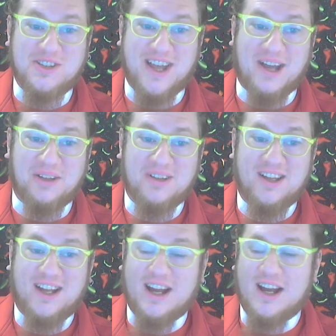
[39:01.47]
Zach.
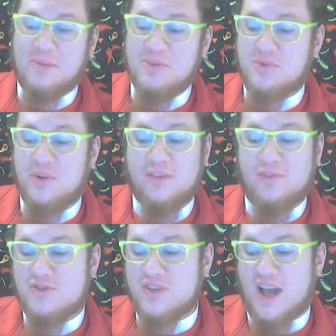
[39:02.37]
Um, this is one of the
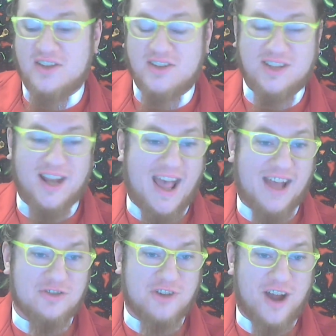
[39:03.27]
few sauces that I
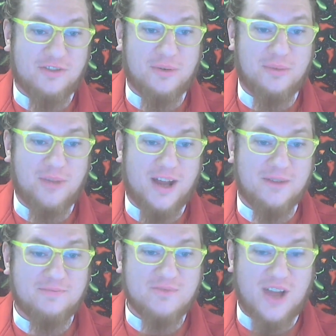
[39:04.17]
hadn't tried from him
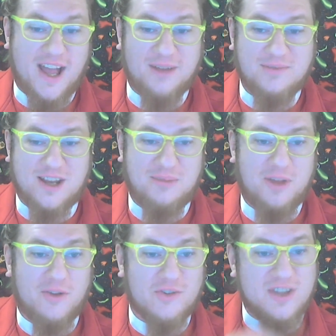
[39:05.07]
yet, so I had him send
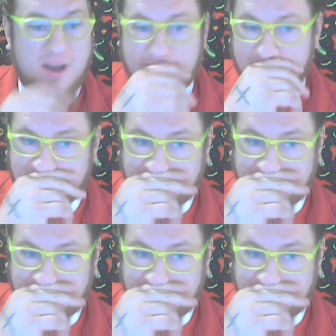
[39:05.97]
me over some.